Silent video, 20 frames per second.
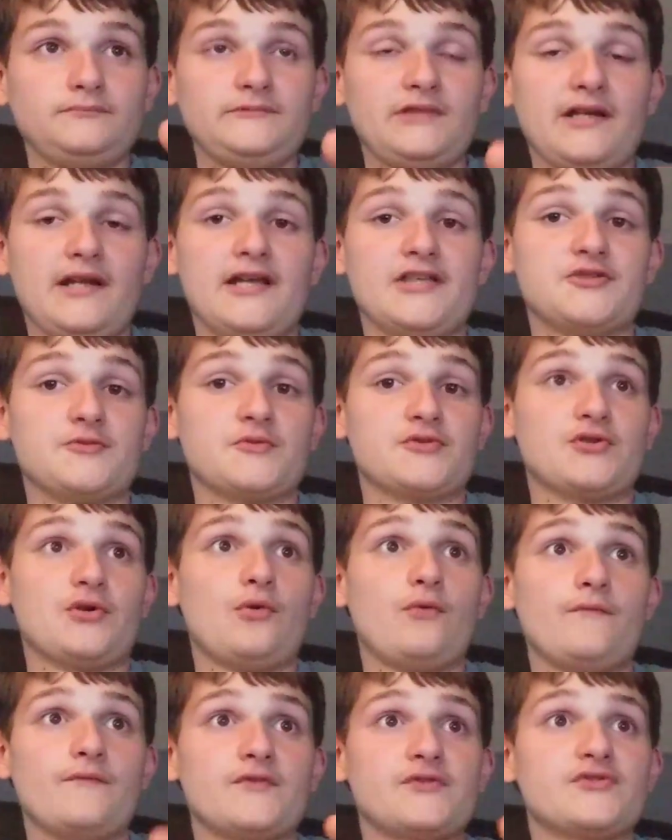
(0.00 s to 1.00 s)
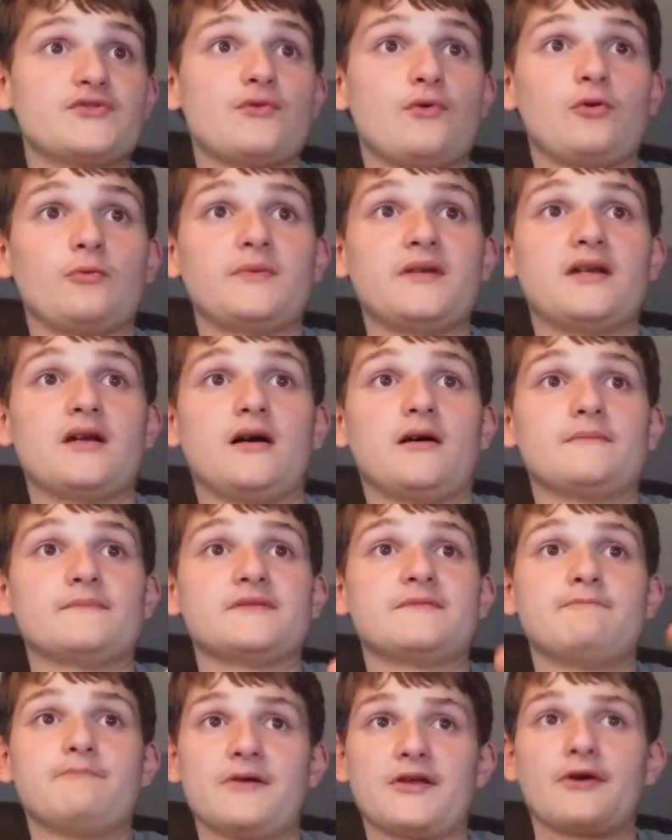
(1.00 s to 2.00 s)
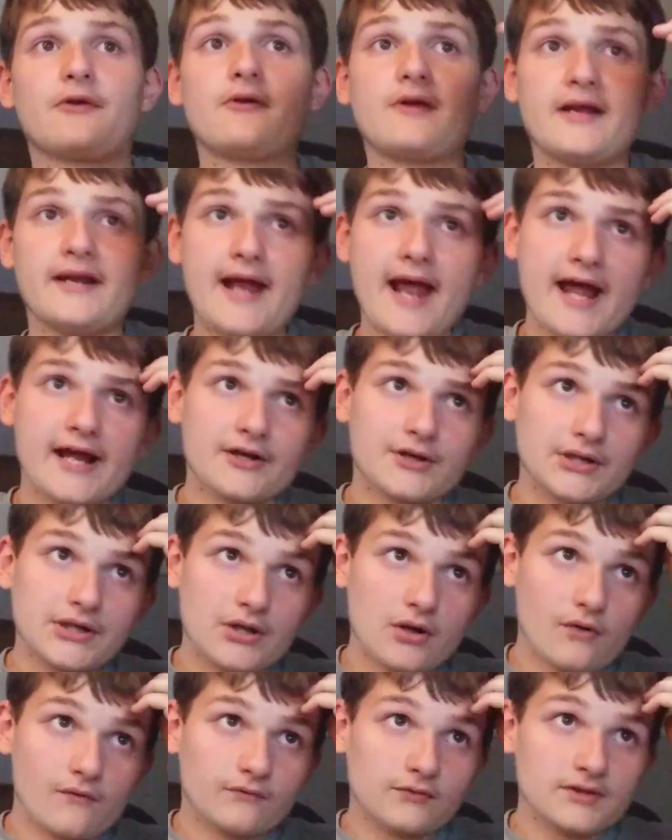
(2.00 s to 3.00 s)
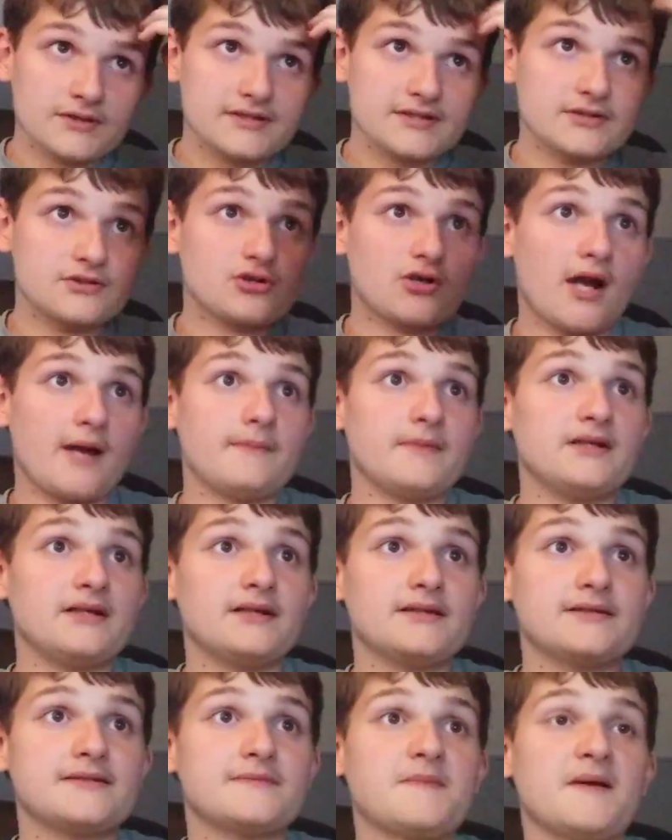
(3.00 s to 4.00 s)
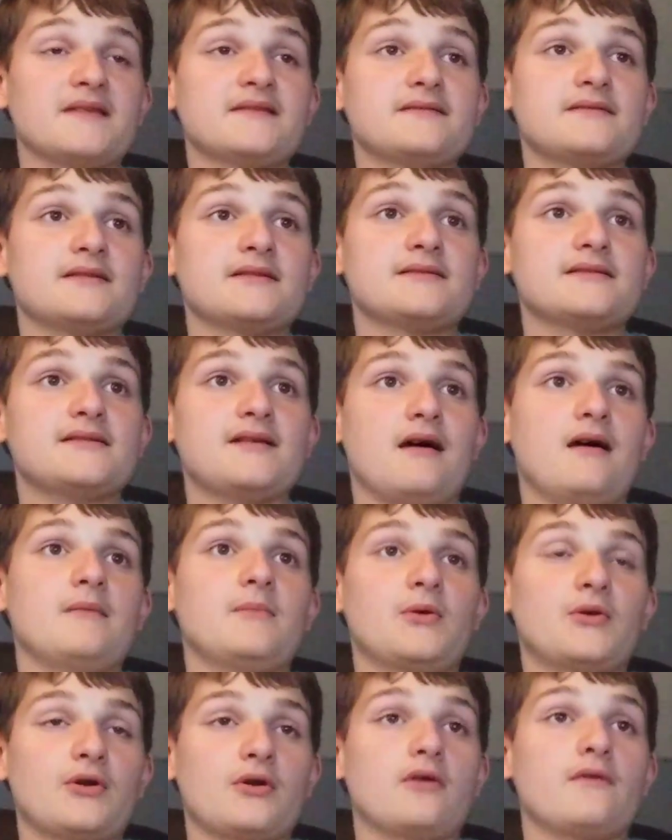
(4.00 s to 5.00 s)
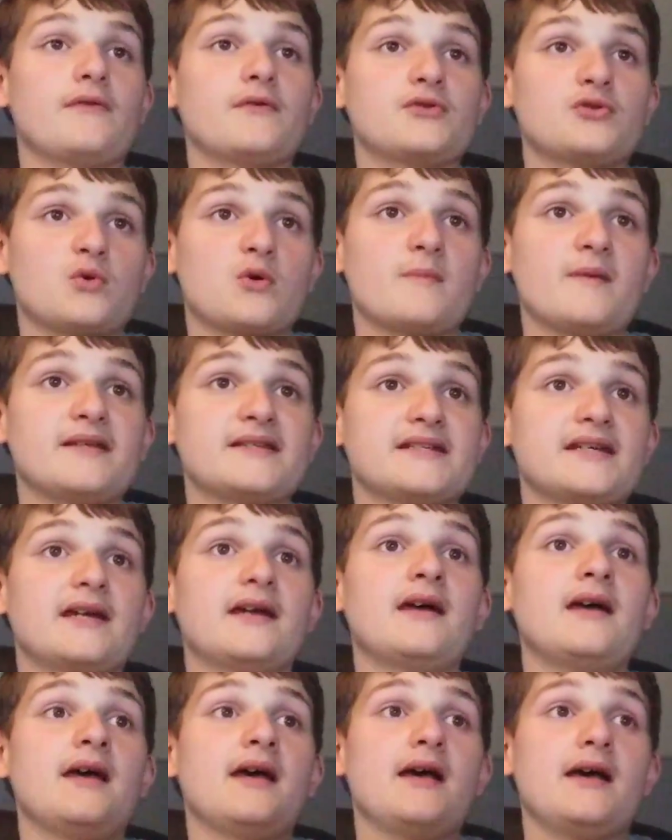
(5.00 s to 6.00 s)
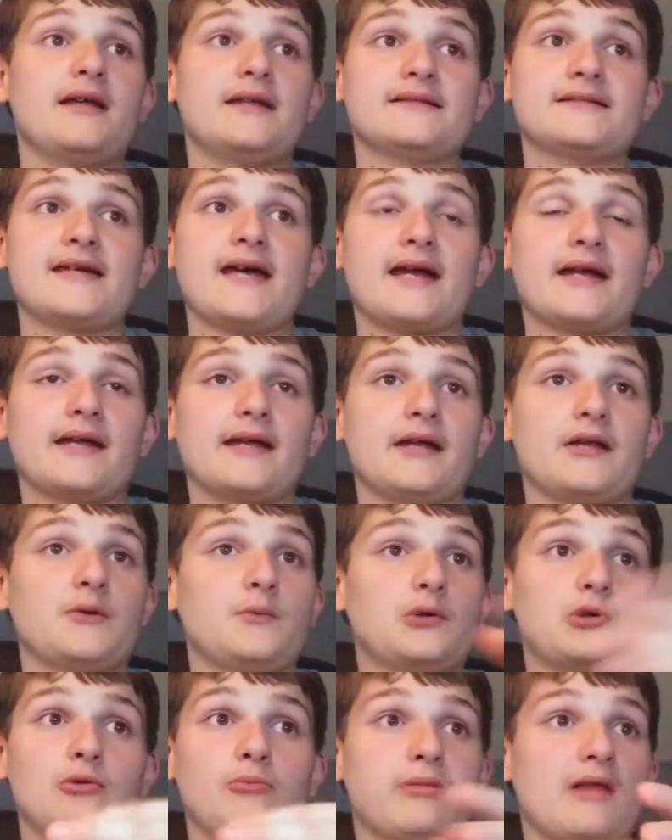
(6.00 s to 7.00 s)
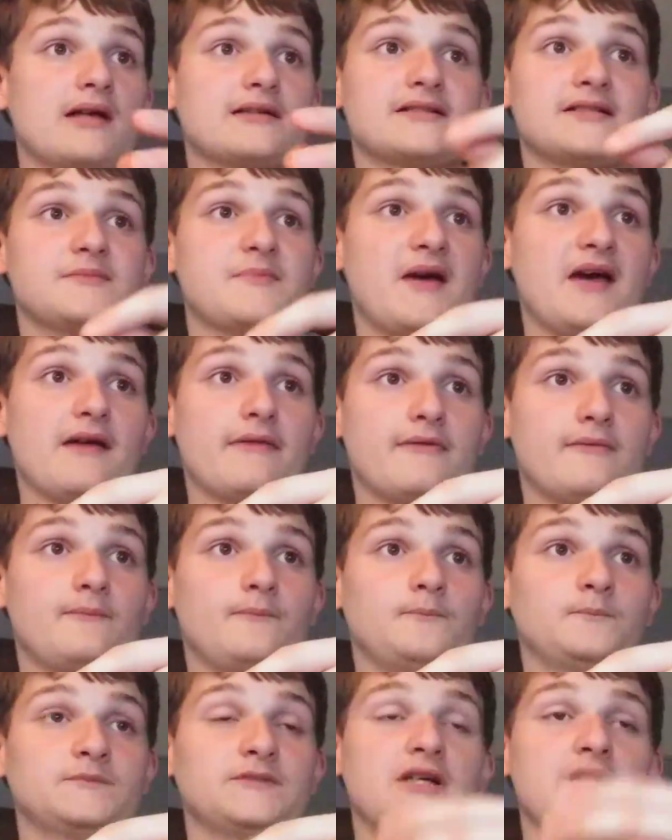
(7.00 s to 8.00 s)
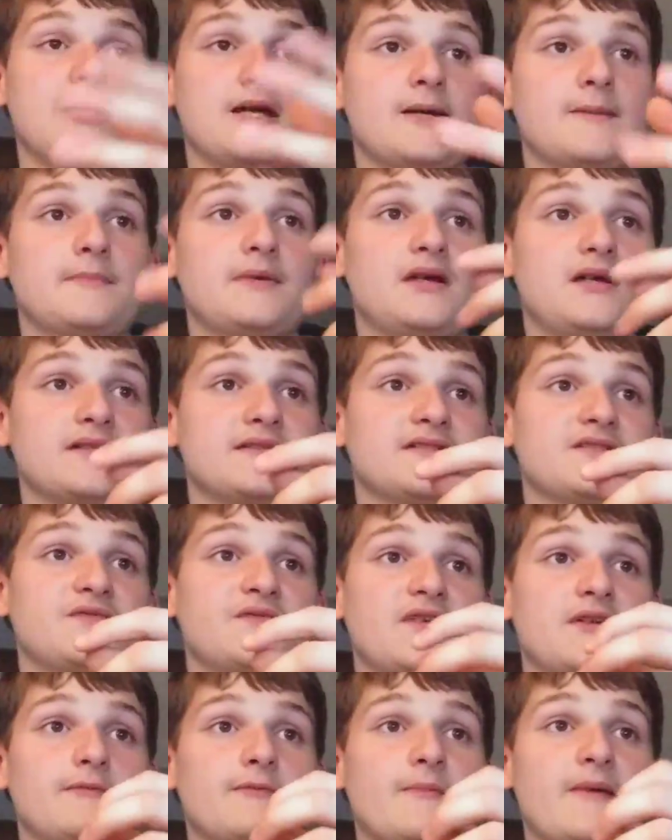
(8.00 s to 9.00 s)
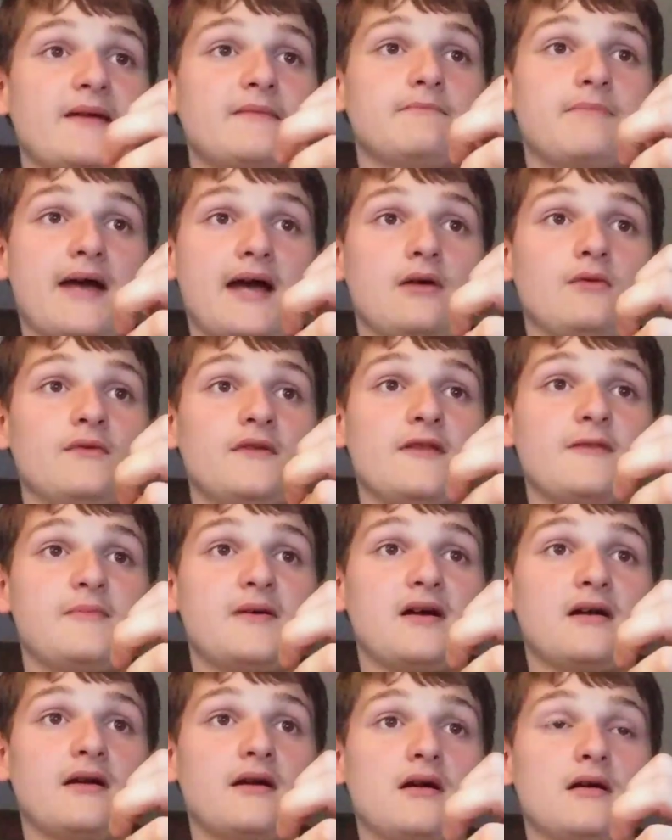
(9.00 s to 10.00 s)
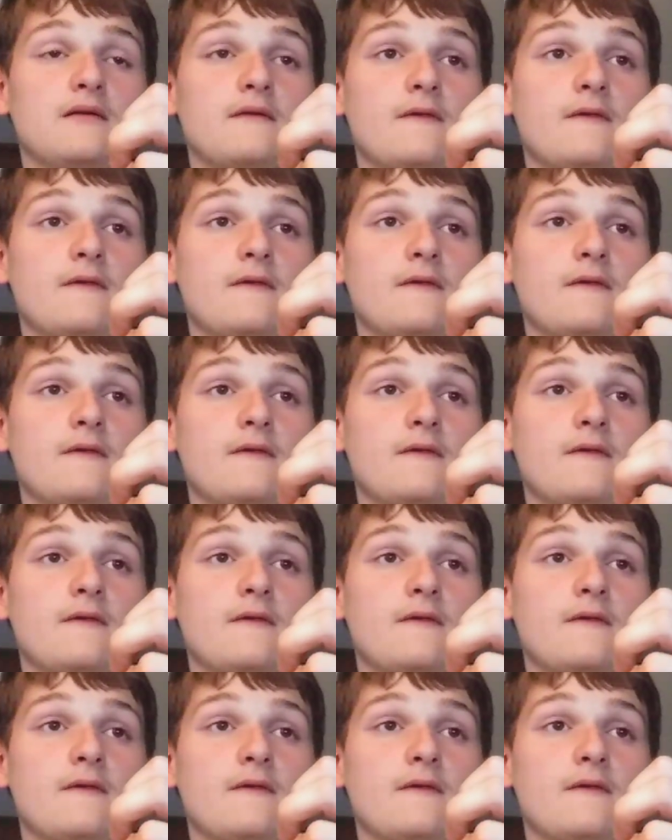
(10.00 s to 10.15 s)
As a result, the soul becomes bitter and angry over its entrapment and spends its time on earth, tormenting and attacking anyone who blocks its path. Because its feet remain bound, the Pocong